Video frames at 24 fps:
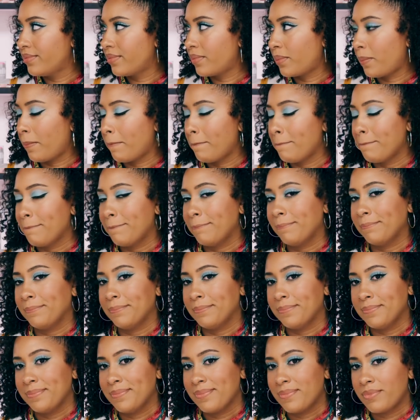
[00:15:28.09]

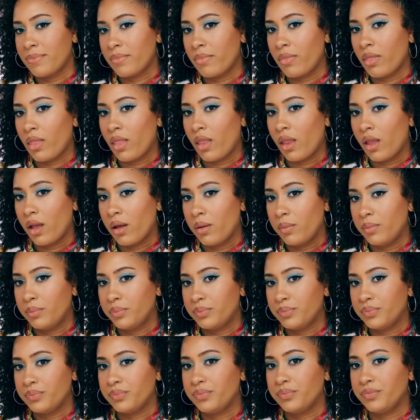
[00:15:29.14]

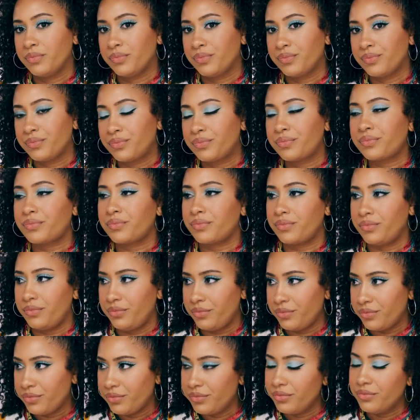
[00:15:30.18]

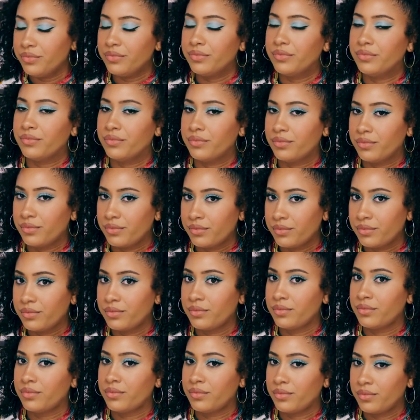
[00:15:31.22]

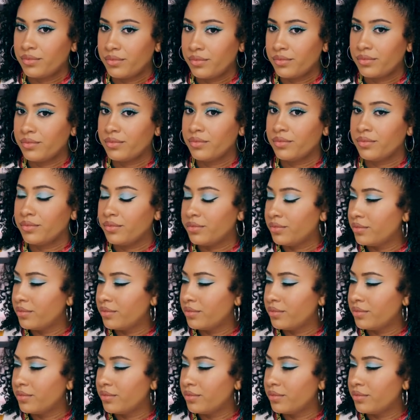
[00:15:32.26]
[no speech]